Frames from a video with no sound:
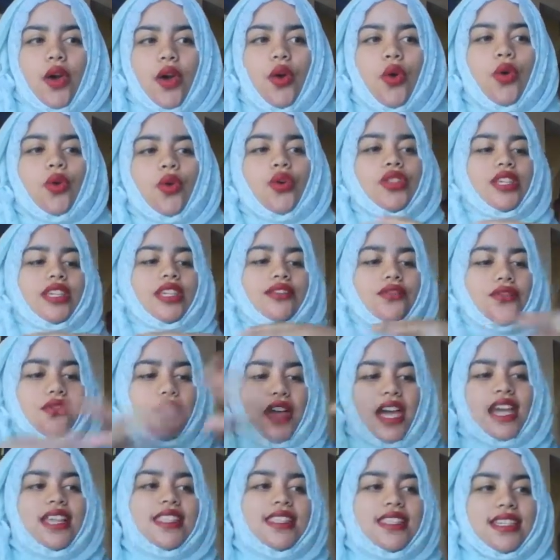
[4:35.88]
all these
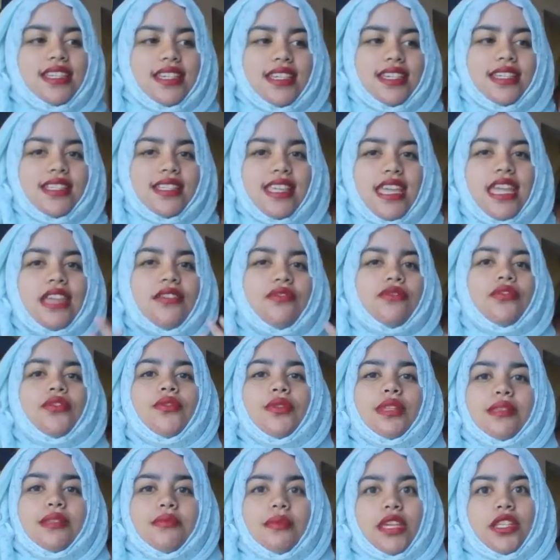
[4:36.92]
factors
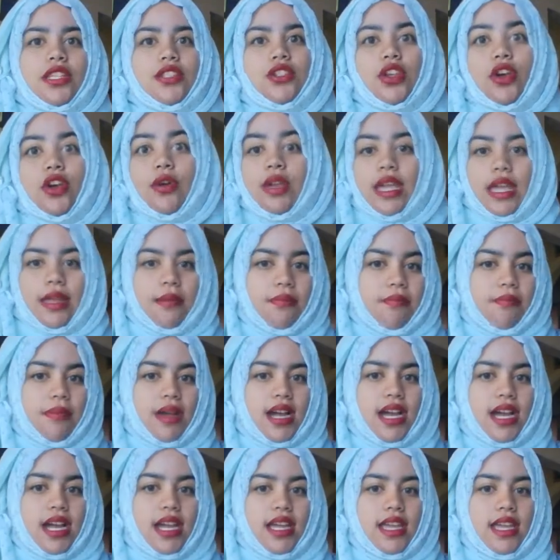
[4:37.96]
influence me to go and get
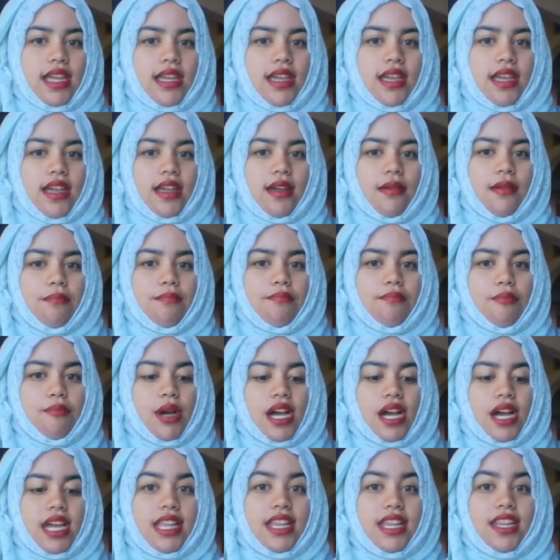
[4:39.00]
my
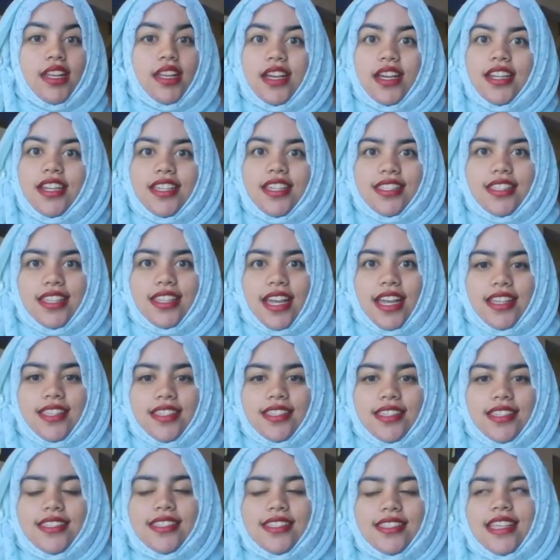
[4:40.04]
learner's
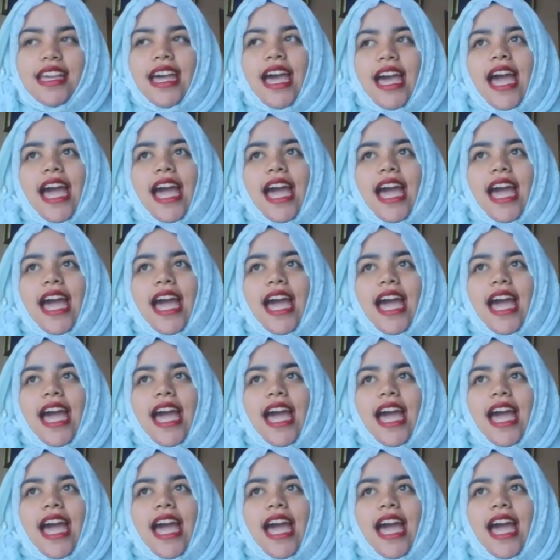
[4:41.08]
license.